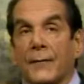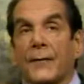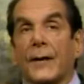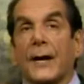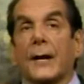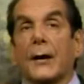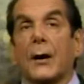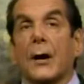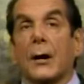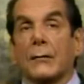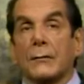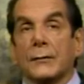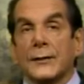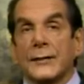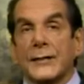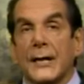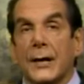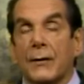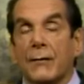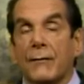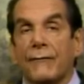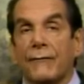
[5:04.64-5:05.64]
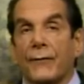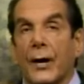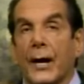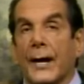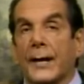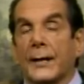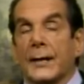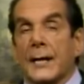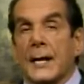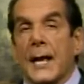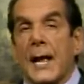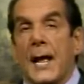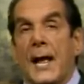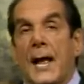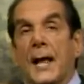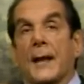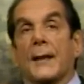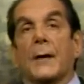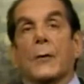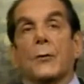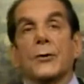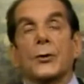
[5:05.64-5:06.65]
They are terrified,
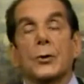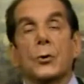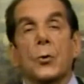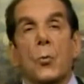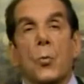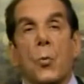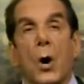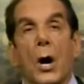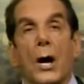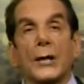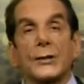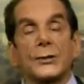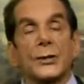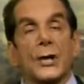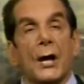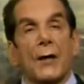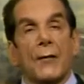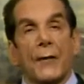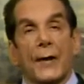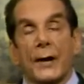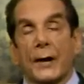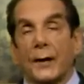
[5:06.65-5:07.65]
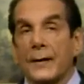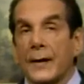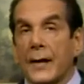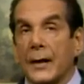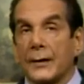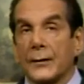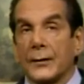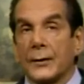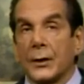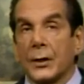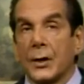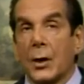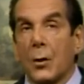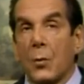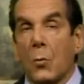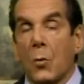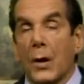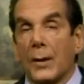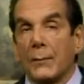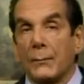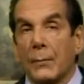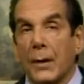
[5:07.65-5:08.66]
and now you watch how they are now going to go
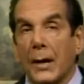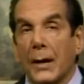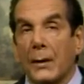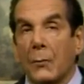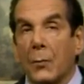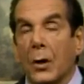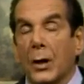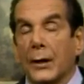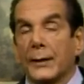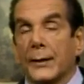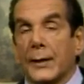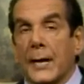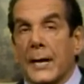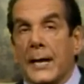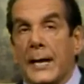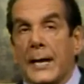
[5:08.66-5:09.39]
one by one,